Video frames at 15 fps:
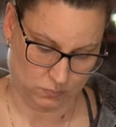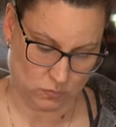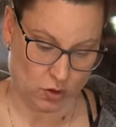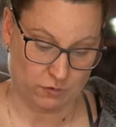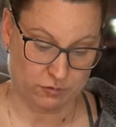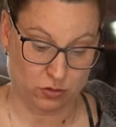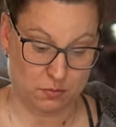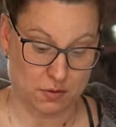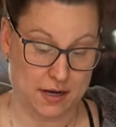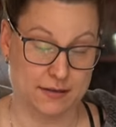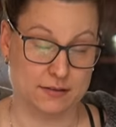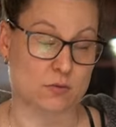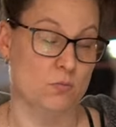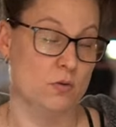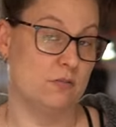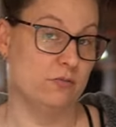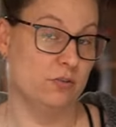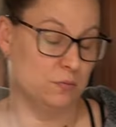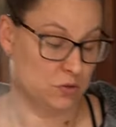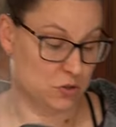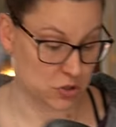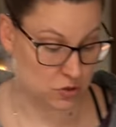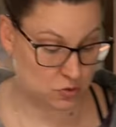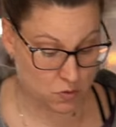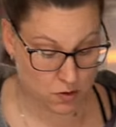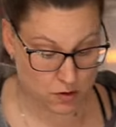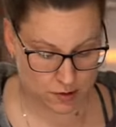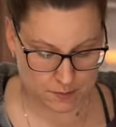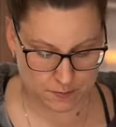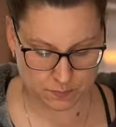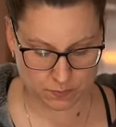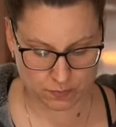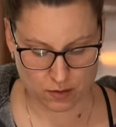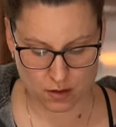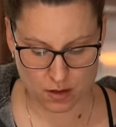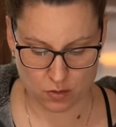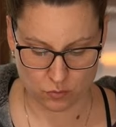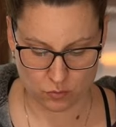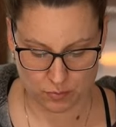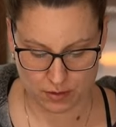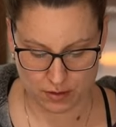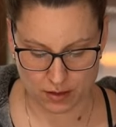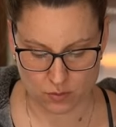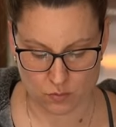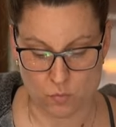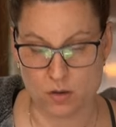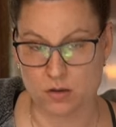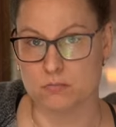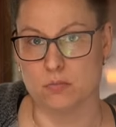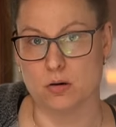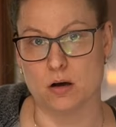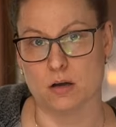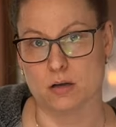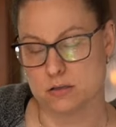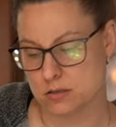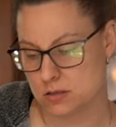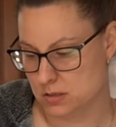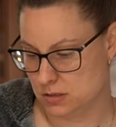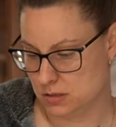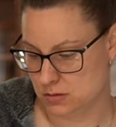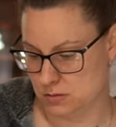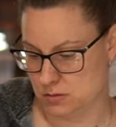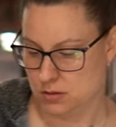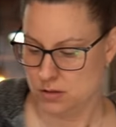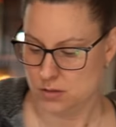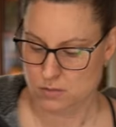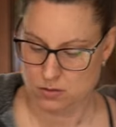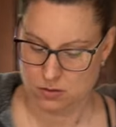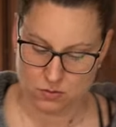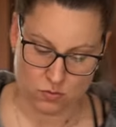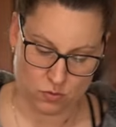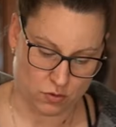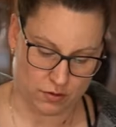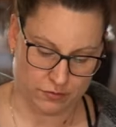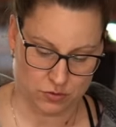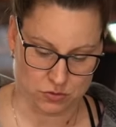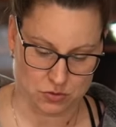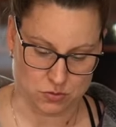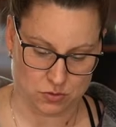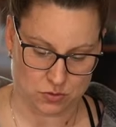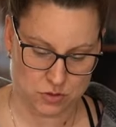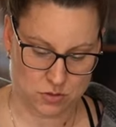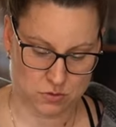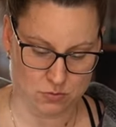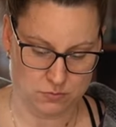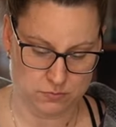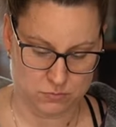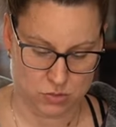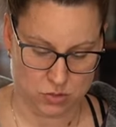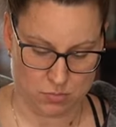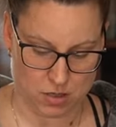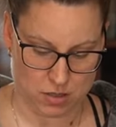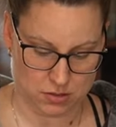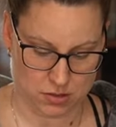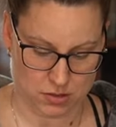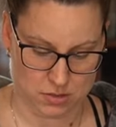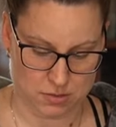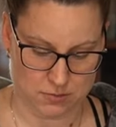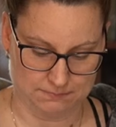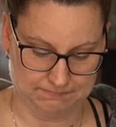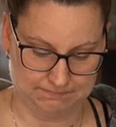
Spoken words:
Or if you're buying the one from the store, it would be like 1 box. Or if you're doing 2 boxes.